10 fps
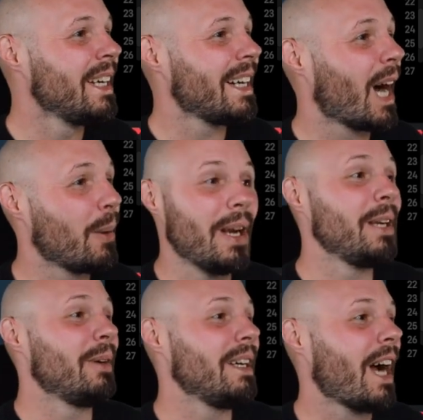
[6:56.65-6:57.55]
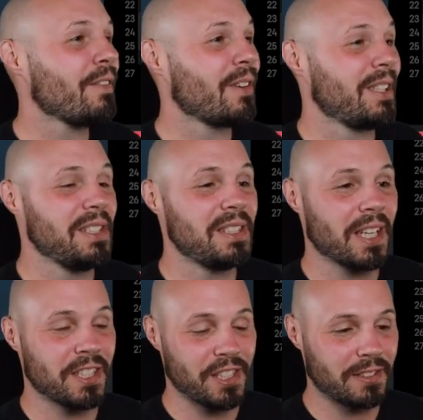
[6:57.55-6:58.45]
But anyway, iPhone SE
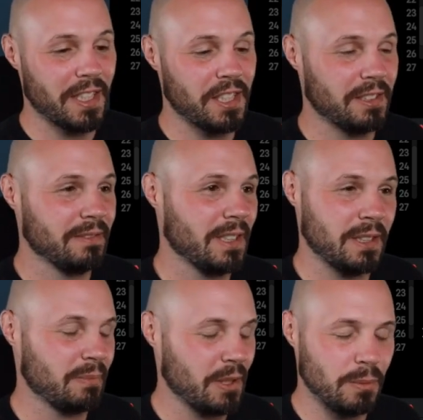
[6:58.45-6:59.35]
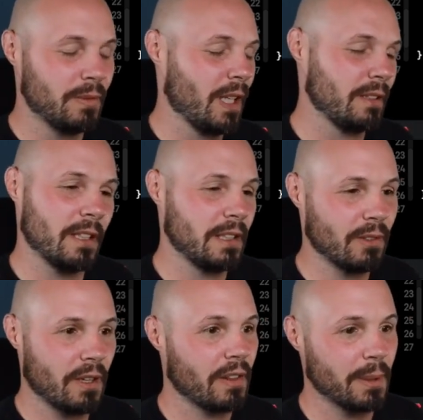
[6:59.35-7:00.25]
second generation. Let's move on. I don't even
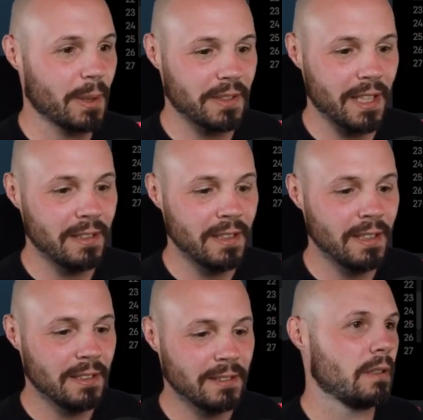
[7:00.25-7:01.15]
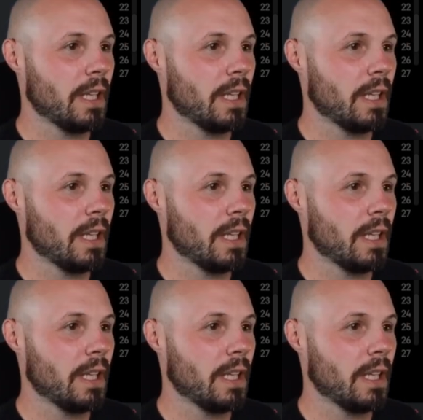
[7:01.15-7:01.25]
wanna think about that. Okay,